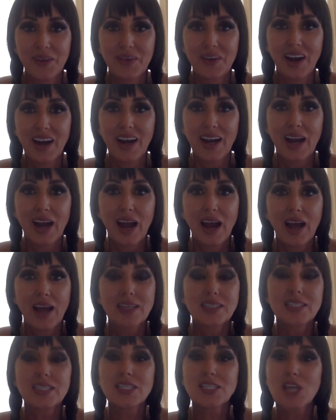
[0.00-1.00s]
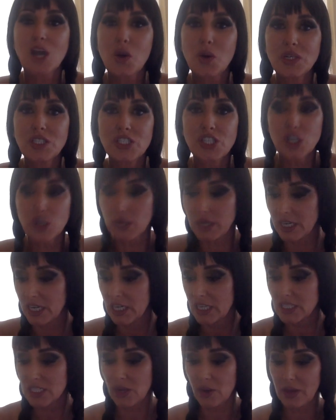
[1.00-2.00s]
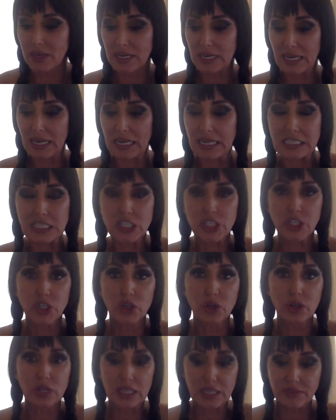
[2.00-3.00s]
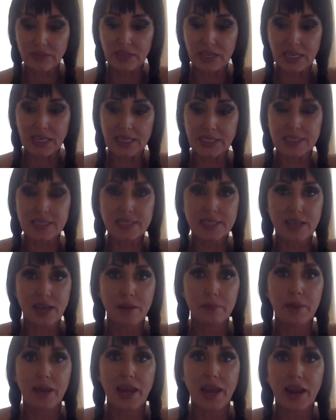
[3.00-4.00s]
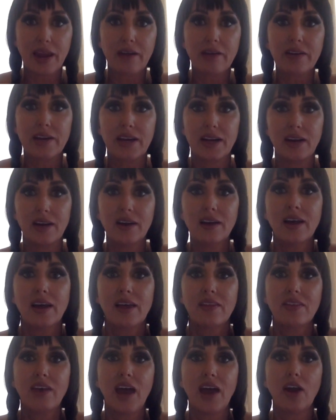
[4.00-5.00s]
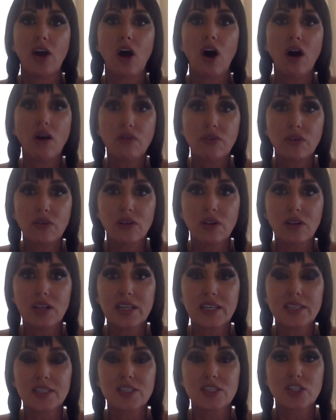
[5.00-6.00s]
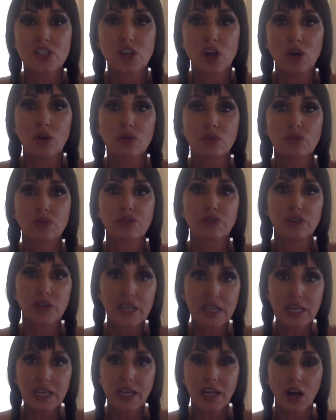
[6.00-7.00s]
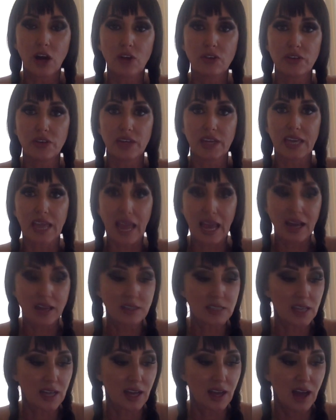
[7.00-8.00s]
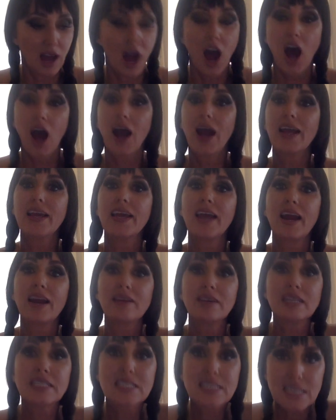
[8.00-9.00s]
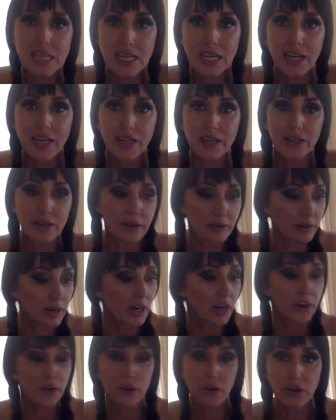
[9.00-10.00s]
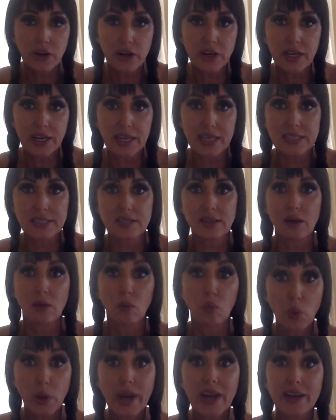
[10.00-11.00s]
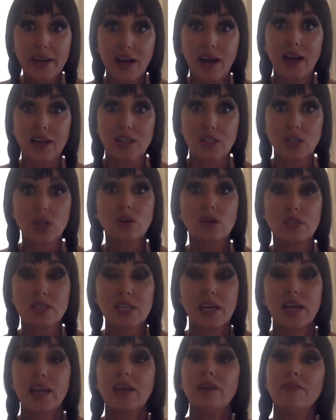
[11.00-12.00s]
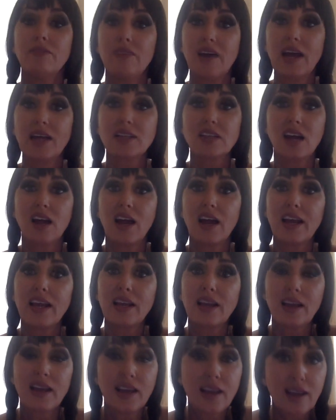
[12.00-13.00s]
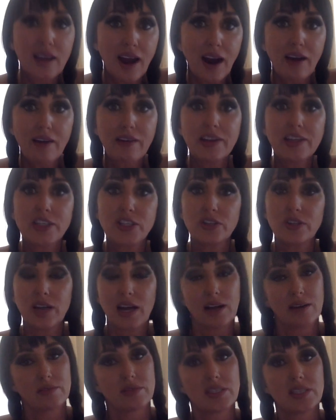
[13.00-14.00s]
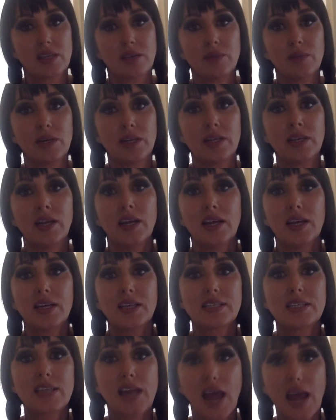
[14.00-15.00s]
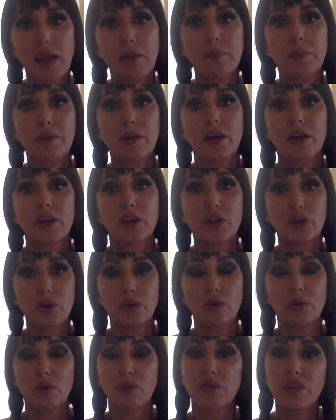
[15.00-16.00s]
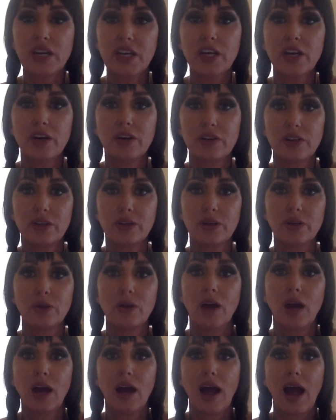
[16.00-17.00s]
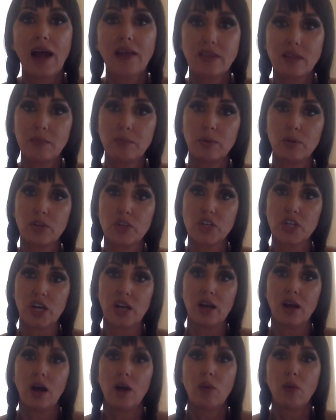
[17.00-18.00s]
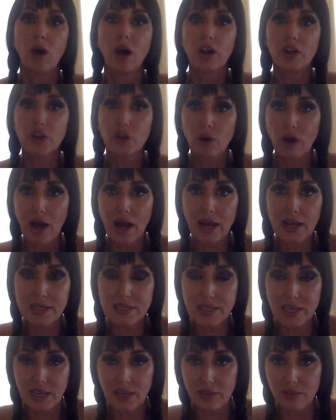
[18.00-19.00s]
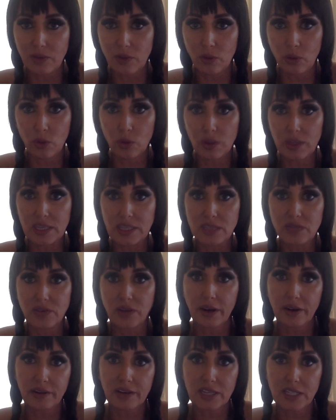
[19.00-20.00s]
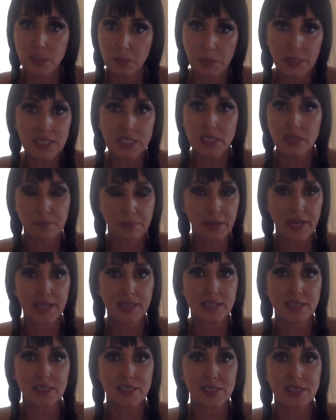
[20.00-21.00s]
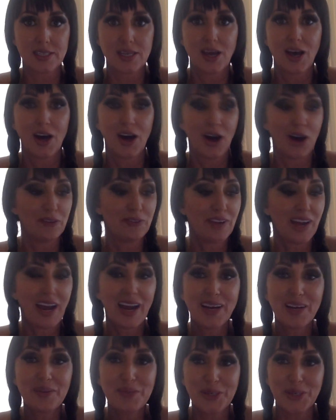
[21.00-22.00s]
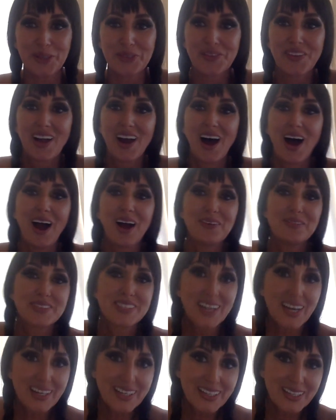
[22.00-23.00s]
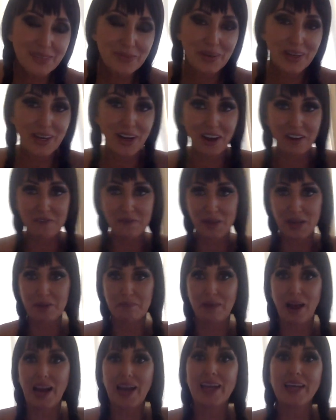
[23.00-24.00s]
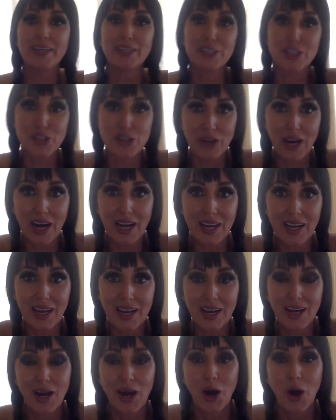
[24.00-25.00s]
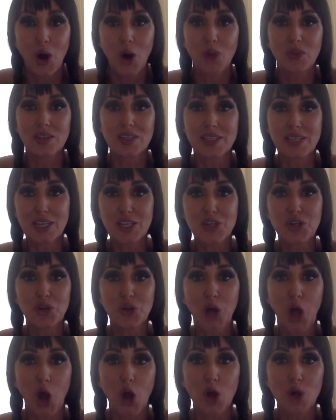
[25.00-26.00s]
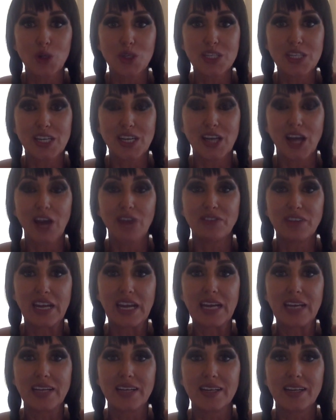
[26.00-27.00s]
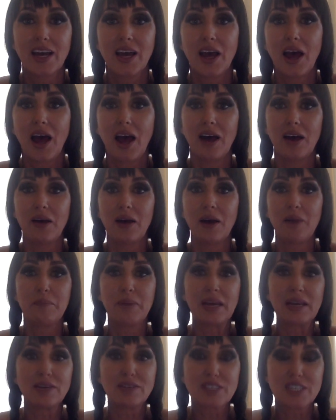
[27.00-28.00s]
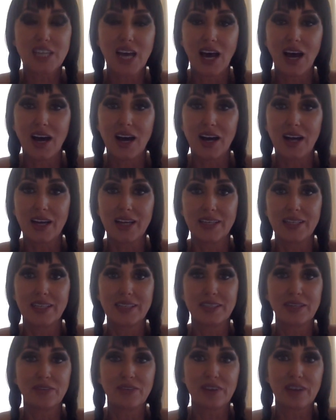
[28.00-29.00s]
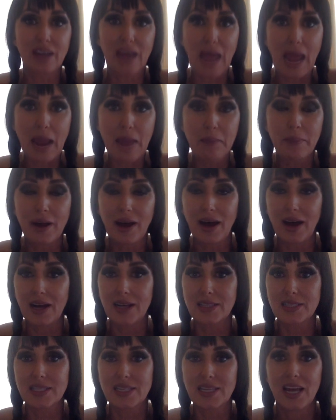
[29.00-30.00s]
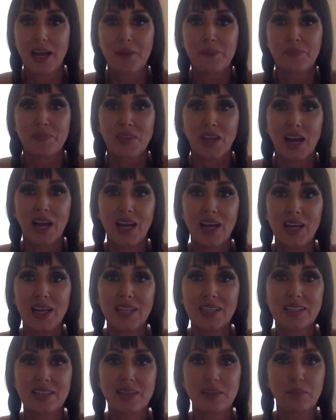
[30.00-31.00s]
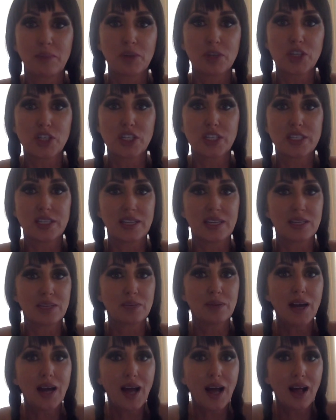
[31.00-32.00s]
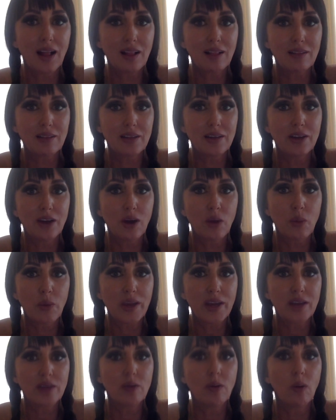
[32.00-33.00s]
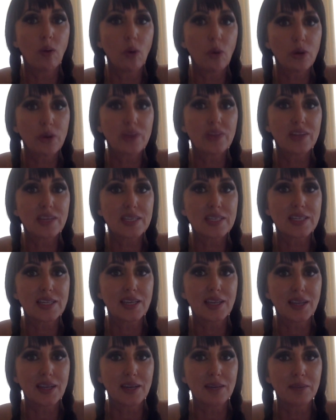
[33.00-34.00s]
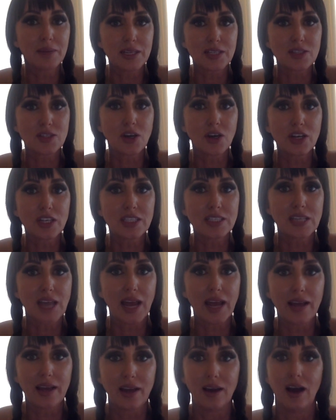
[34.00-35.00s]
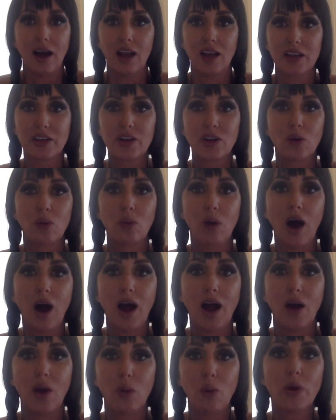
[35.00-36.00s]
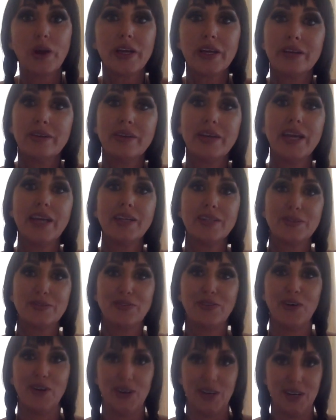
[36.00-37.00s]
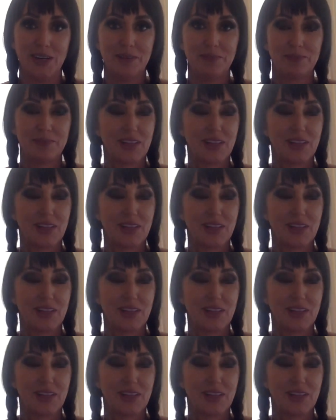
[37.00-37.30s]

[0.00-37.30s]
Right? Just go and do it. So unless you're living in some area that offal is sold freely over the counter, I guarantee you, you're going to get some weird ass looks. In fact, I encourage you to have someone tape you or video you at the butcher while you're asking for all these various bits and pieces of animal. I've done it when I've been back in Australia on the Central Coast and I've needed a beef's tongue and different lamb parts. And the butcher says, well, you know, we can order this in, but it's gonna take a little while. What do you need it for?